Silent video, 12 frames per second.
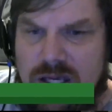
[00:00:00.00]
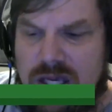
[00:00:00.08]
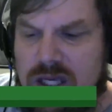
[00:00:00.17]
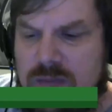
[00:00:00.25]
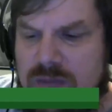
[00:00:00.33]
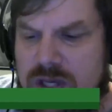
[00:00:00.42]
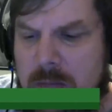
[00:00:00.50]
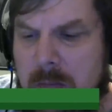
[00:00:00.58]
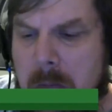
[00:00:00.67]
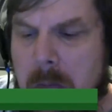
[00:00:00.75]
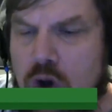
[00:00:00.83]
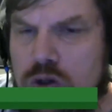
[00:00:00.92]
It can be
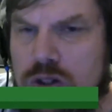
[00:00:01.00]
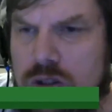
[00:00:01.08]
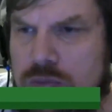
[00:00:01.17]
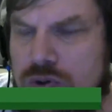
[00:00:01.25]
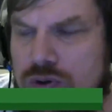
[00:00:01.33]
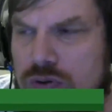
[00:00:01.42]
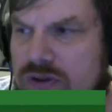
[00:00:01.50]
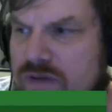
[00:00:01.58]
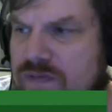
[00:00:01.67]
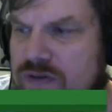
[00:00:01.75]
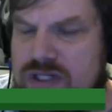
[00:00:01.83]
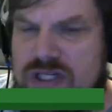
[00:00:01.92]
multiple
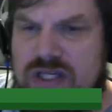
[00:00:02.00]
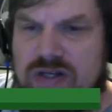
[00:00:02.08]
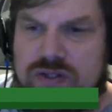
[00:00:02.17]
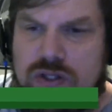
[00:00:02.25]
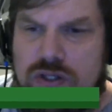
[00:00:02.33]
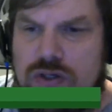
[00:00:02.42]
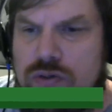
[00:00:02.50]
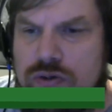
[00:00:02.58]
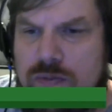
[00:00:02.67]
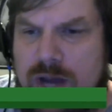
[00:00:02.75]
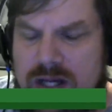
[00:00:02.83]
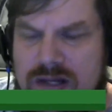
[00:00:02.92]
different skills. So you do a
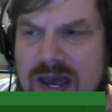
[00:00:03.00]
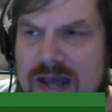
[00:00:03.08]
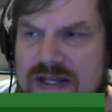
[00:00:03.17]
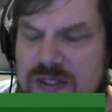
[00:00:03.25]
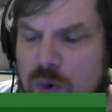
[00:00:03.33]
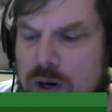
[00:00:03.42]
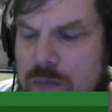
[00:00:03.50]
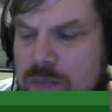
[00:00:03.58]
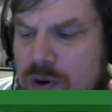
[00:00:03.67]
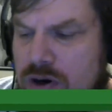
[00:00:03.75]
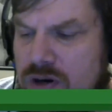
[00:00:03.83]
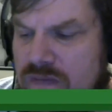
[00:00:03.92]
dramatic task where
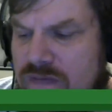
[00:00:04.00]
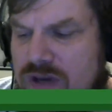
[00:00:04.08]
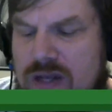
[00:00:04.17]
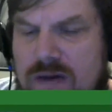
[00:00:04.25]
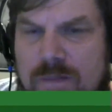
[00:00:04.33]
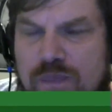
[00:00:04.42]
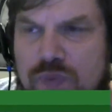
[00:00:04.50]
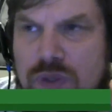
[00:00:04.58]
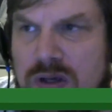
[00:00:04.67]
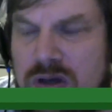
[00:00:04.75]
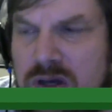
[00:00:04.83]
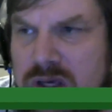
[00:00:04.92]
part of it
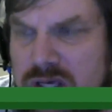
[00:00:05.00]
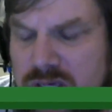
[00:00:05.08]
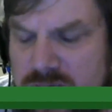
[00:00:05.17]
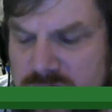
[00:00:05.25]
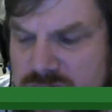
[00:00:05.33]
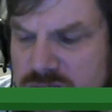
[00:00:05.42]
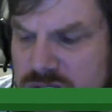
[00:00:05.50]
is